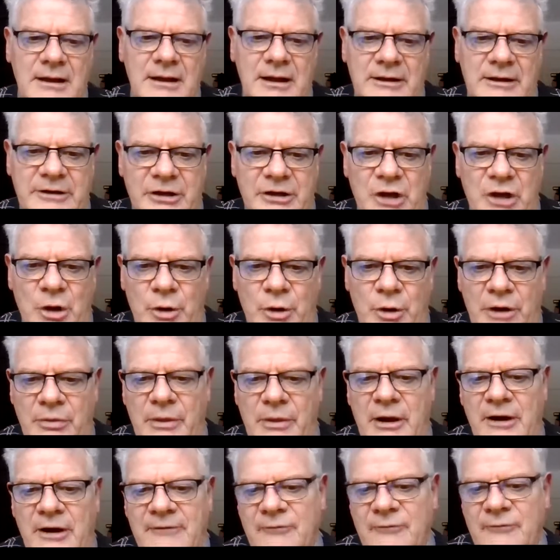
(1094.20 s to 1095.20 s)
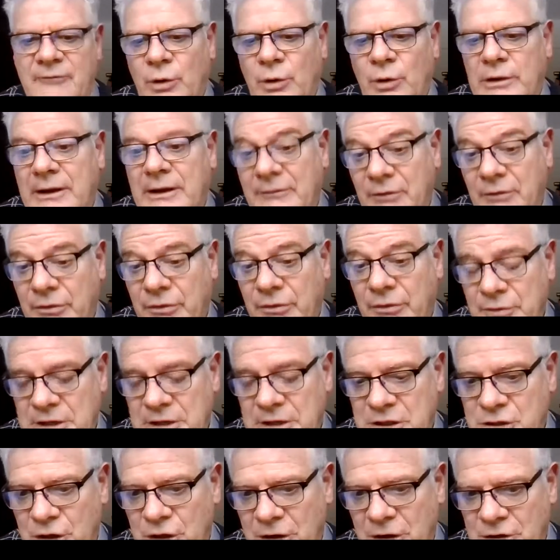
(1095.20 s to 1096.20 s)
denoted there for level 3
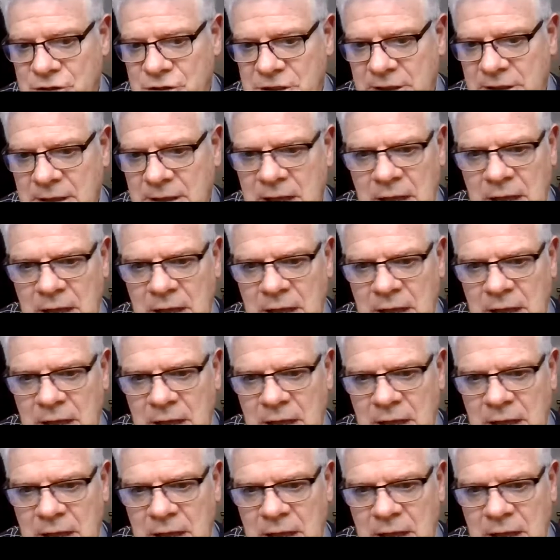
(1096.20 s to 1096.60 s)
charging.